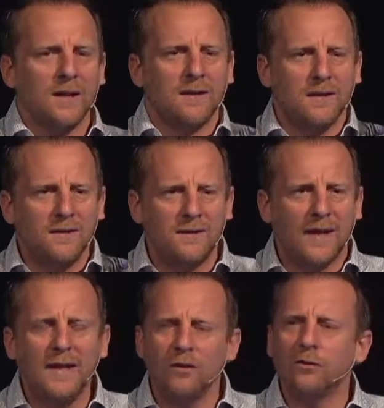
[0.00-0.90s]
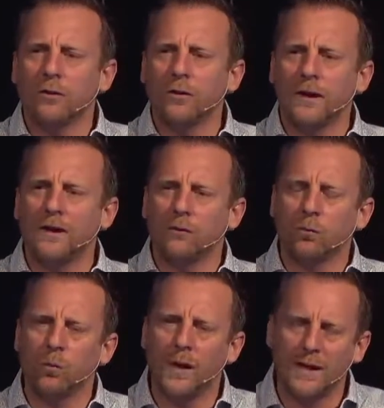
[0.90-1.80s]
the danger is
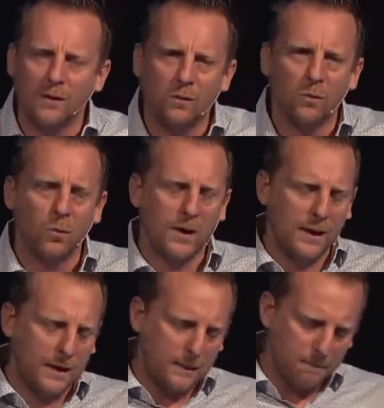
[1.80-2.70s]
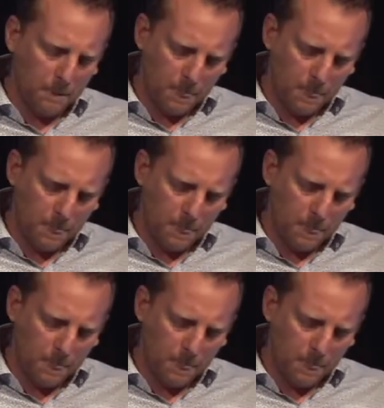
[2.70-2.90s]
when we